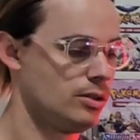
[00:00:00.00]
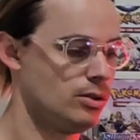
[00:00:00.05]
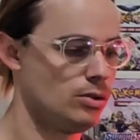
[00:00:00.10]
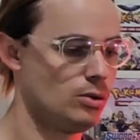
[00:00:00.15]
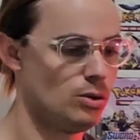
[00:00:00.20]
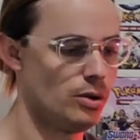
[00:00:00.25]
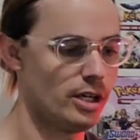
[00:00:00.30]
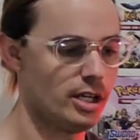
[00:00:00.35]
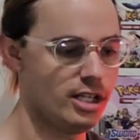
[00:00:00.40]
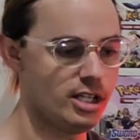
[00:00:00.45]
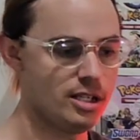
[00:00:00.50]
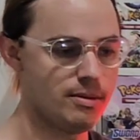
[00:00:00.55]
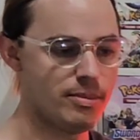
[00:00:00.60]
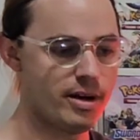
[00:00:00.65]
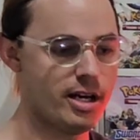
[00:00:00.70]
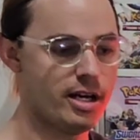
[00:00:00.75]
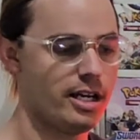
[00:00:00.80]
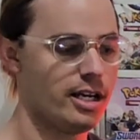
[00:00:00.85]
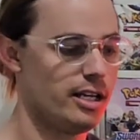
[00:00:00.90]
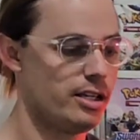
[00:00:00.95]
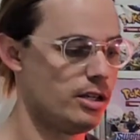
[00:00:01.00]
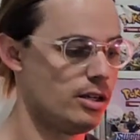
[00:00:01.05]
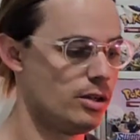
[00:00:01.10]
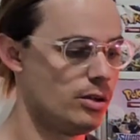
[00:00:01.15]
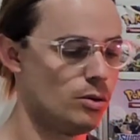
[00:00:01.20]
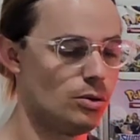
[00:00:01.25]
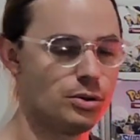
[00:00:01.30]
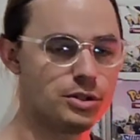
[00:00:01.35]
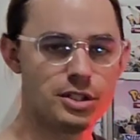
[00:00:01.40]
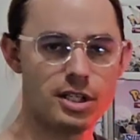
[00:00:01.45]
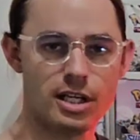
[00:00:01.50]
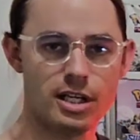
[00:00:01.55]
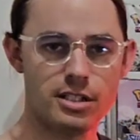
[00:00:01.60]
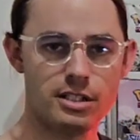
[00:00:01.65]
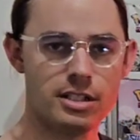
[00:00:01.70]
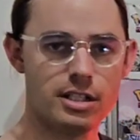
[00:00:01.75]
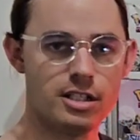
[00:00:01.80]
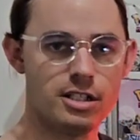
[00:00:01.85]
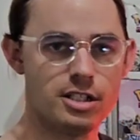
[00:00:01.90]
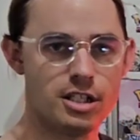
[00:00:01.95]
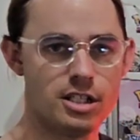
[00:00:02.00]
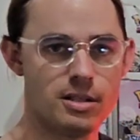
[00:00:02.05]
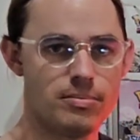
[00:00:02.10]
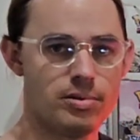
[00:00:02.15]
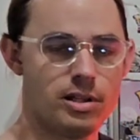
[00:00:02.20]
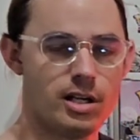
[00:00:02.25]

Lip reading: or eBay or TCG